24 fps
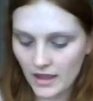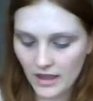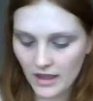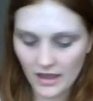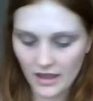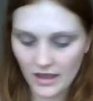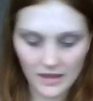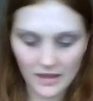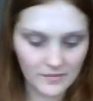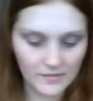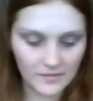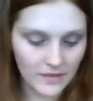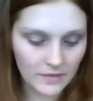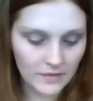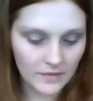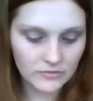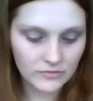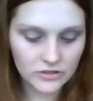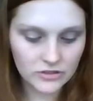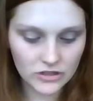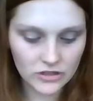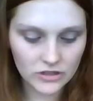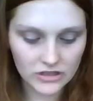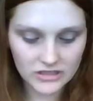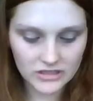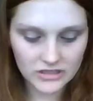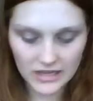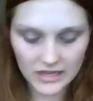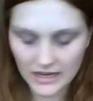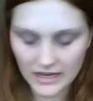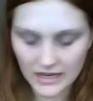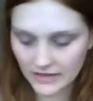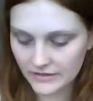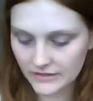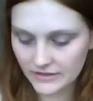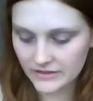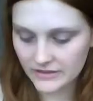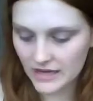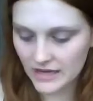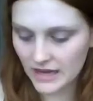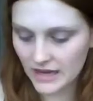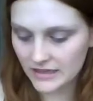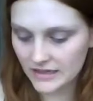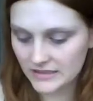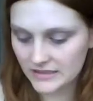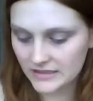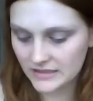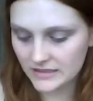I'm just going to take the
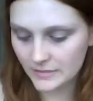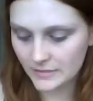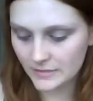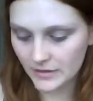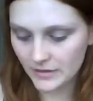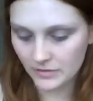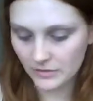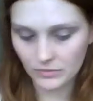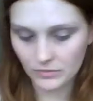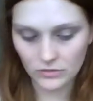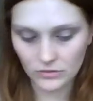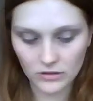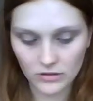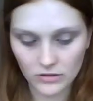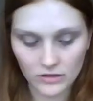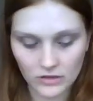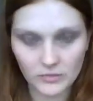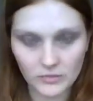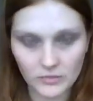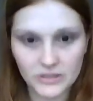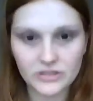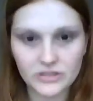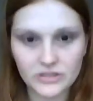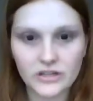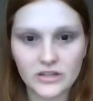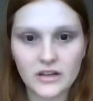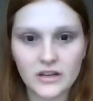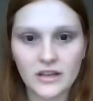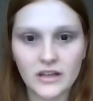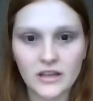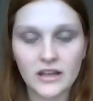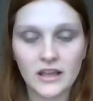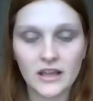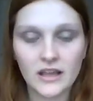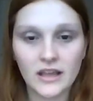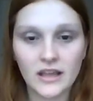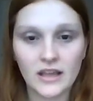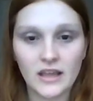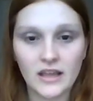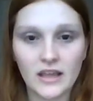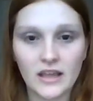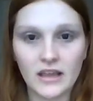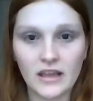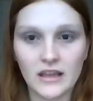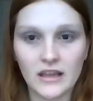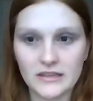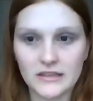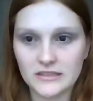darkest purple colour, which
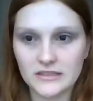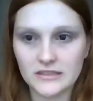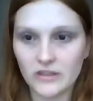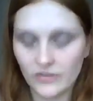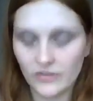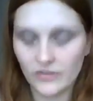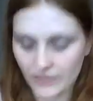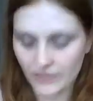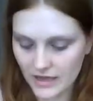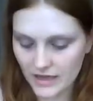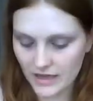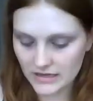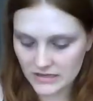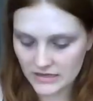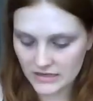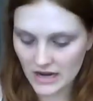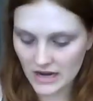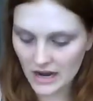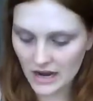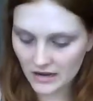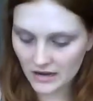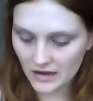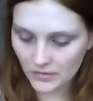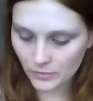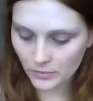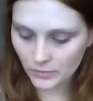it's not that dark,